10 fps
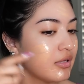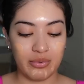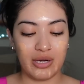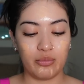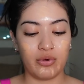
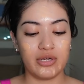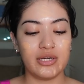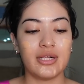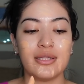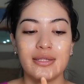but I wanted
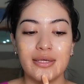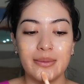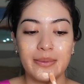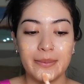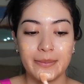a little
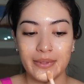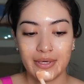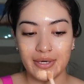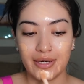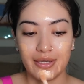bit
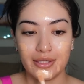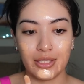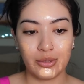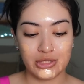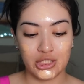more
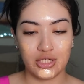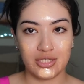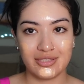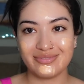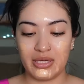glow today.
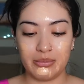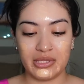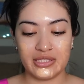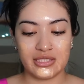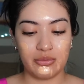I'm gonna
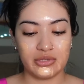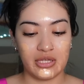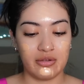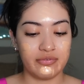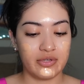blend this out with the
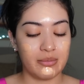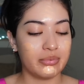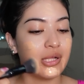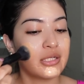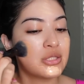e.l.f.
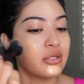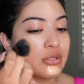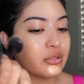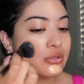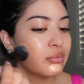
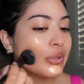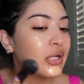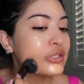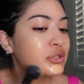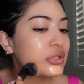Complexion Dual
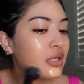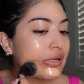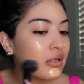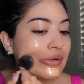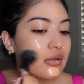Brush.
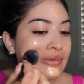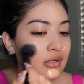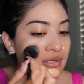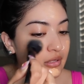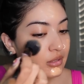
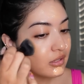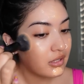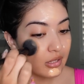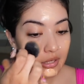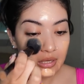
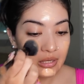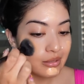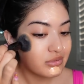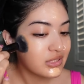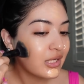And
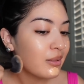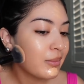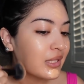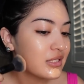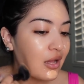I'm just gonna
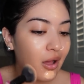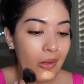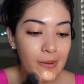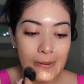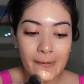mix it all